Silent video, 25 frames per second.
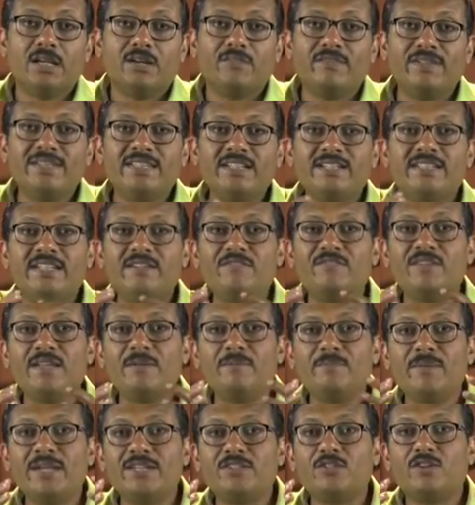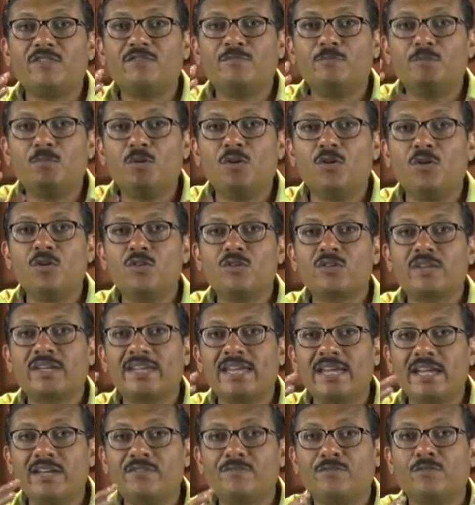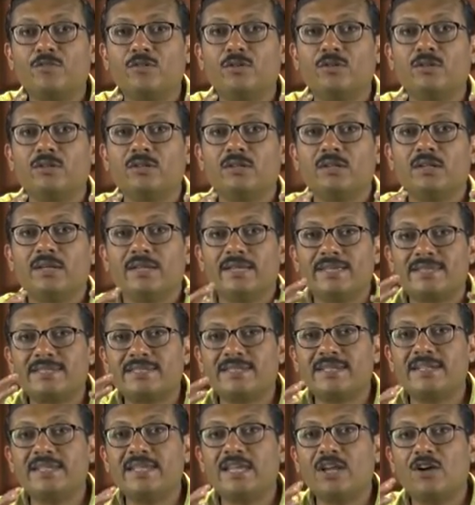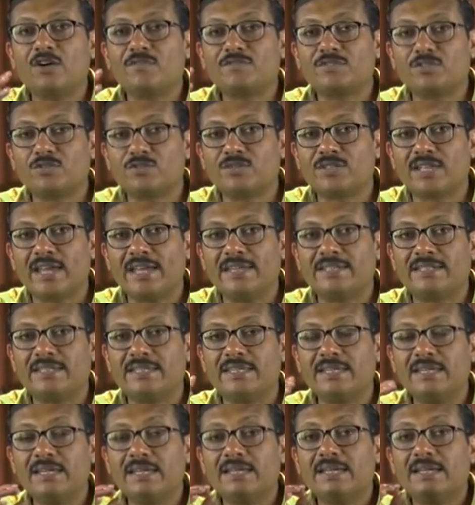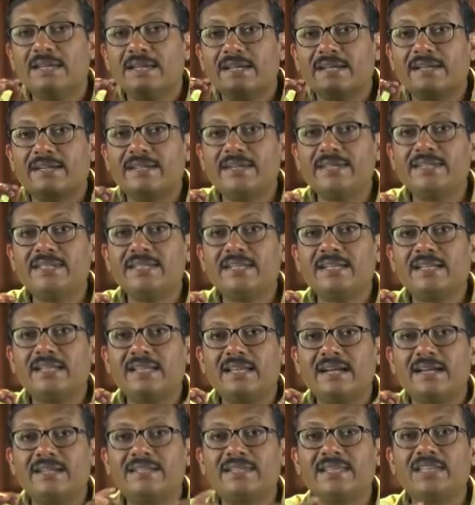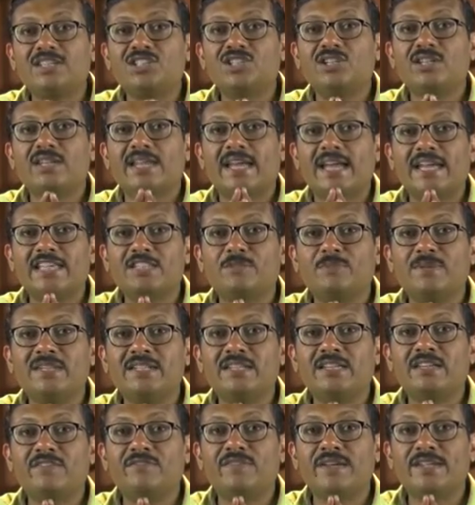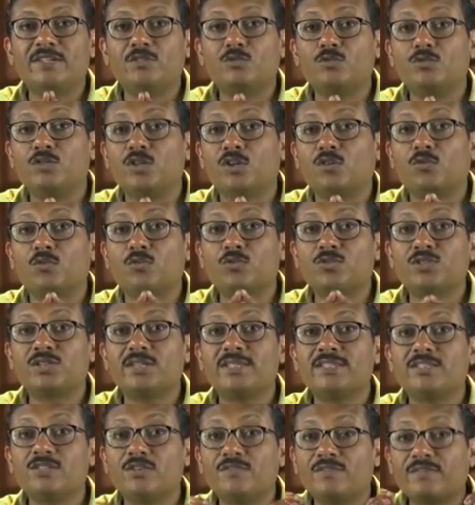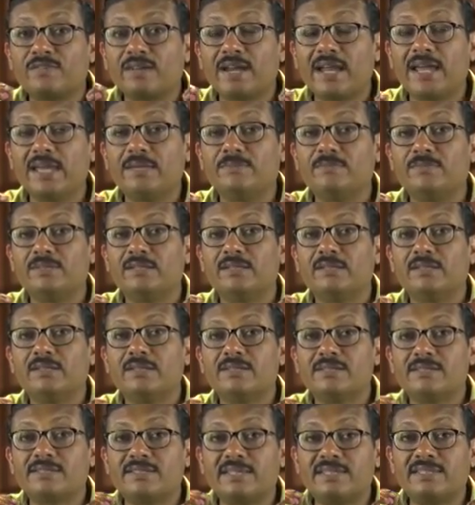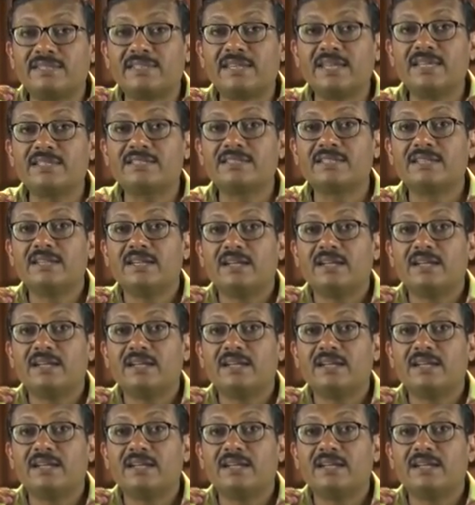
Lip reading: With the development of more careful study of society, critical attention has been given to the questions of crime, such as